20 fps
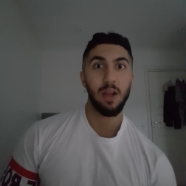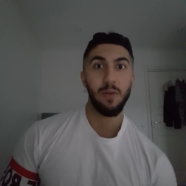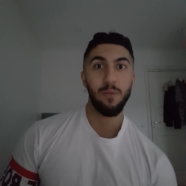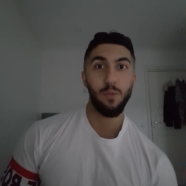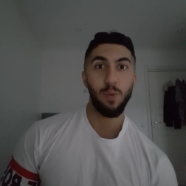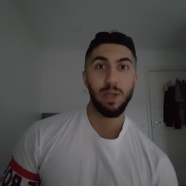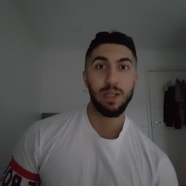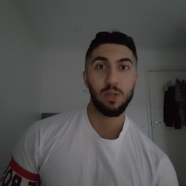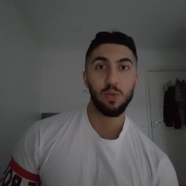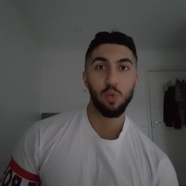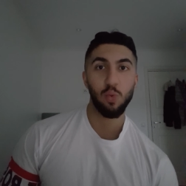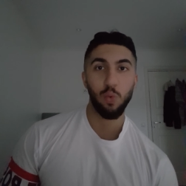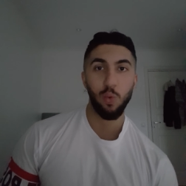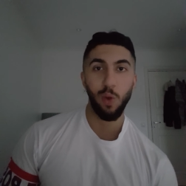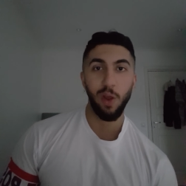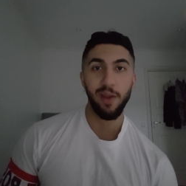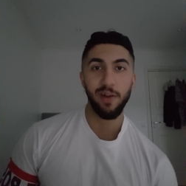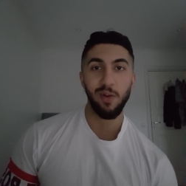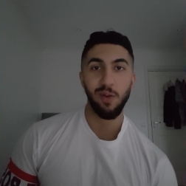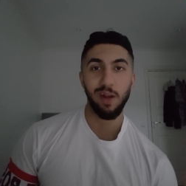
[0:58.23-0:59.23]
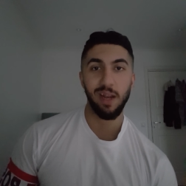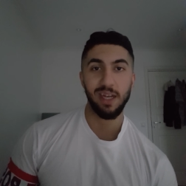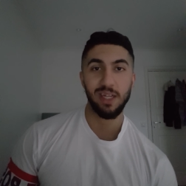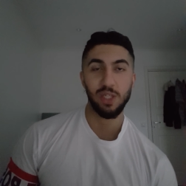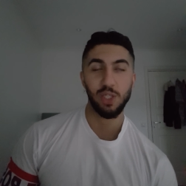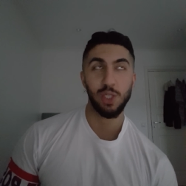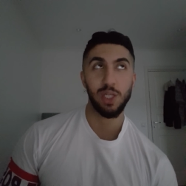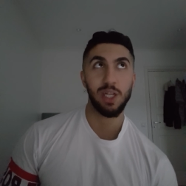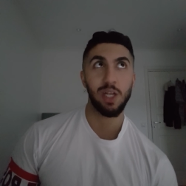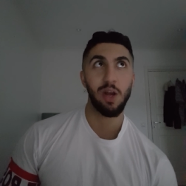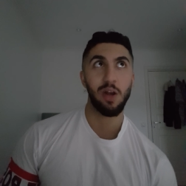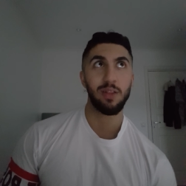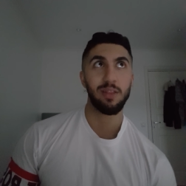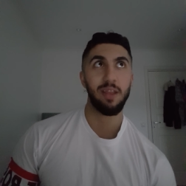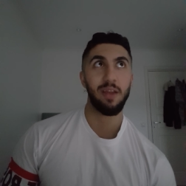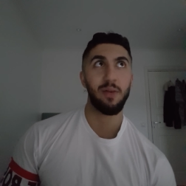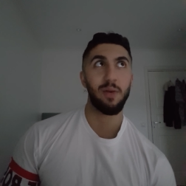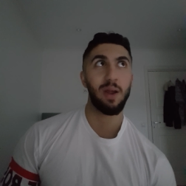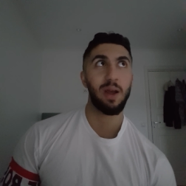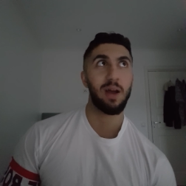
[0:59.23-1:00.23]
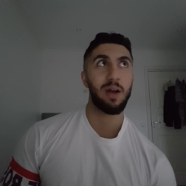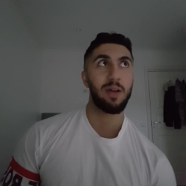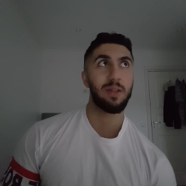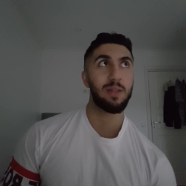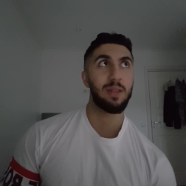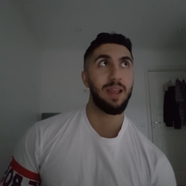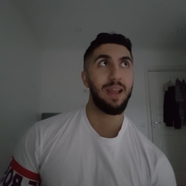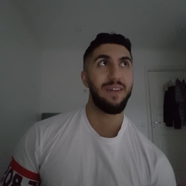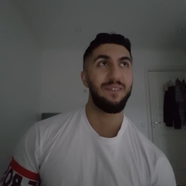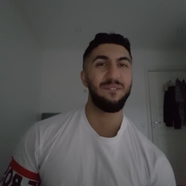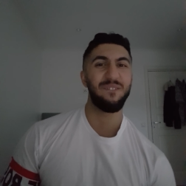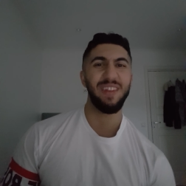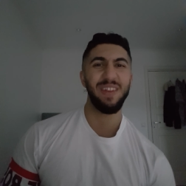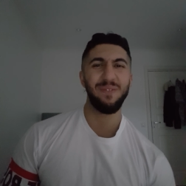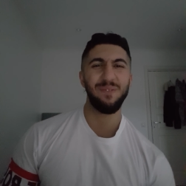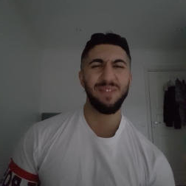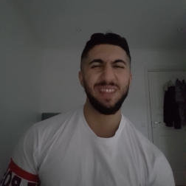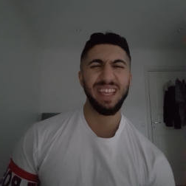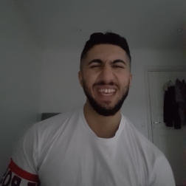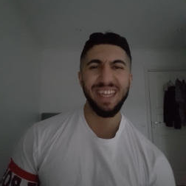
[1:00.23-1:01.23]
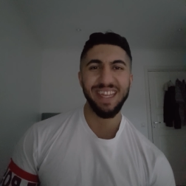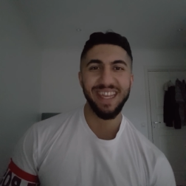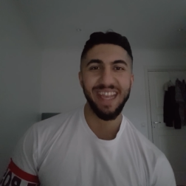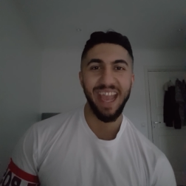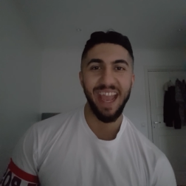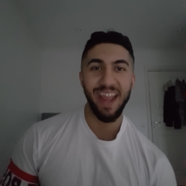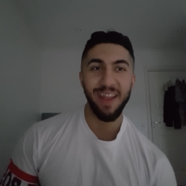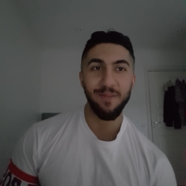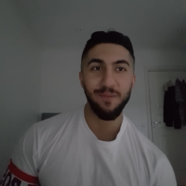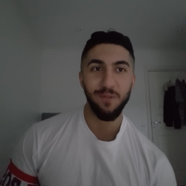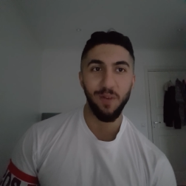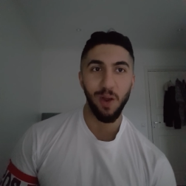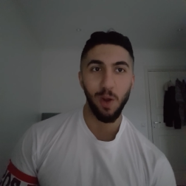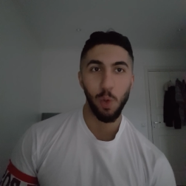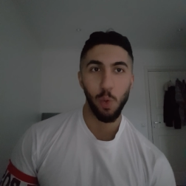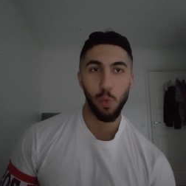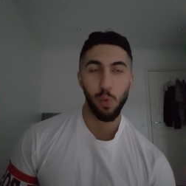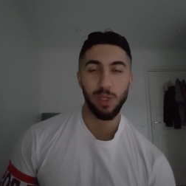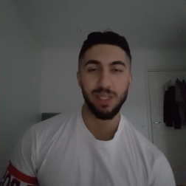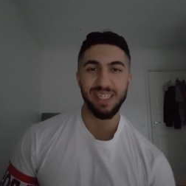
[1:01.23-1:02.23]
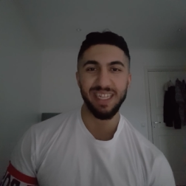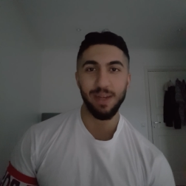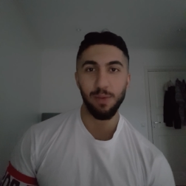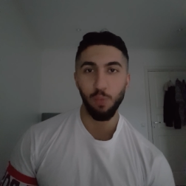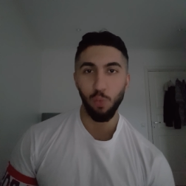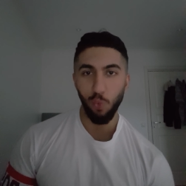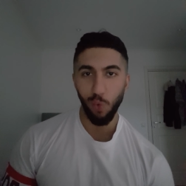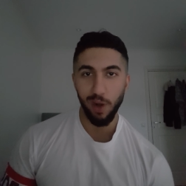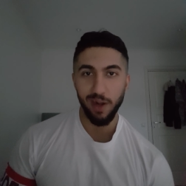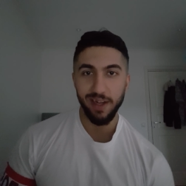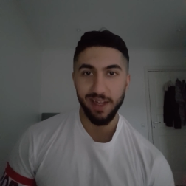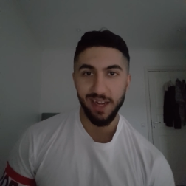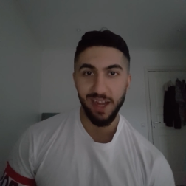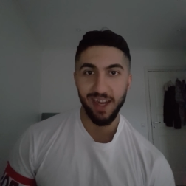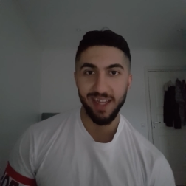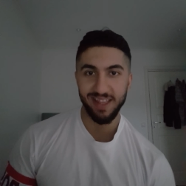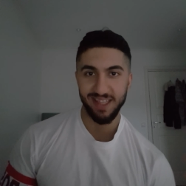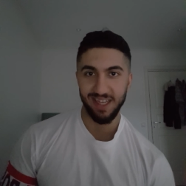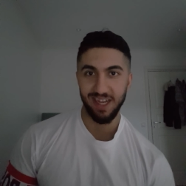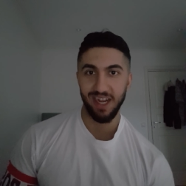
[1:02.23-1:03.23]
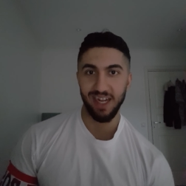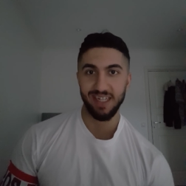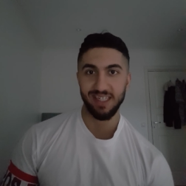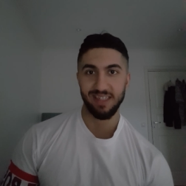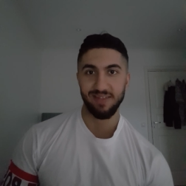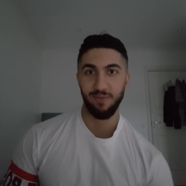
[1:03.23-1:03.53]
Went viral and she got around 15K followers in one night, guys.